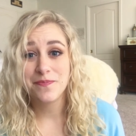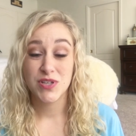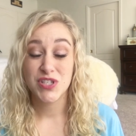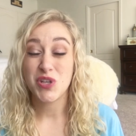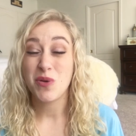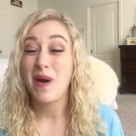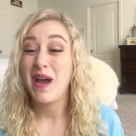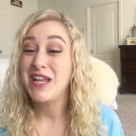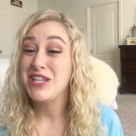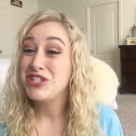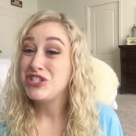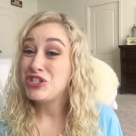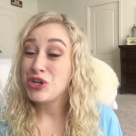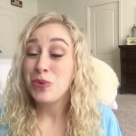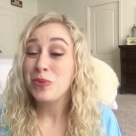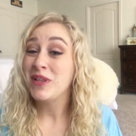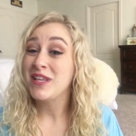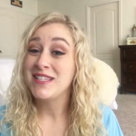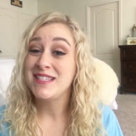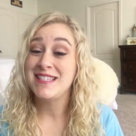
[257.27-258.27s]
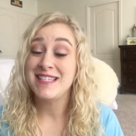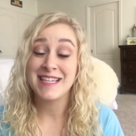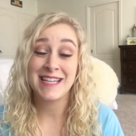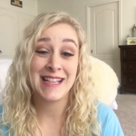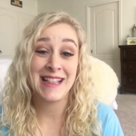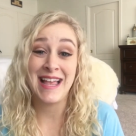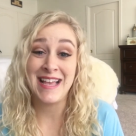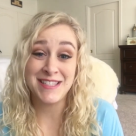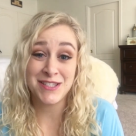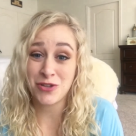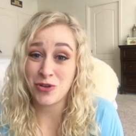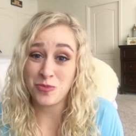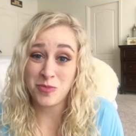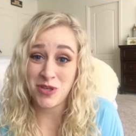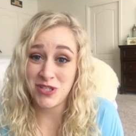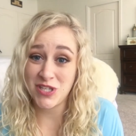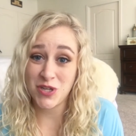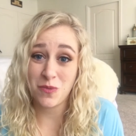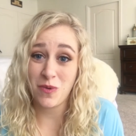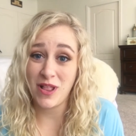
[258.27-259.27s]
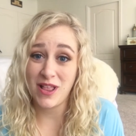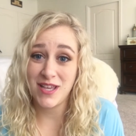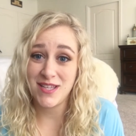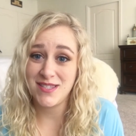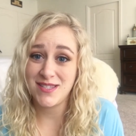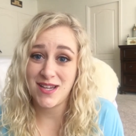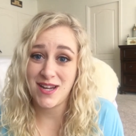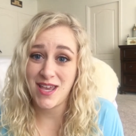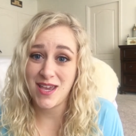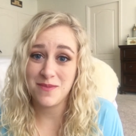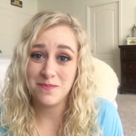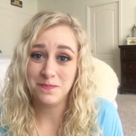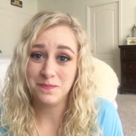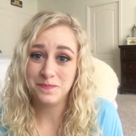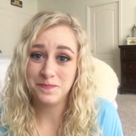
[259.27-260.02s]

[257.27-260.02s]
So I don't listen to classical music while I study.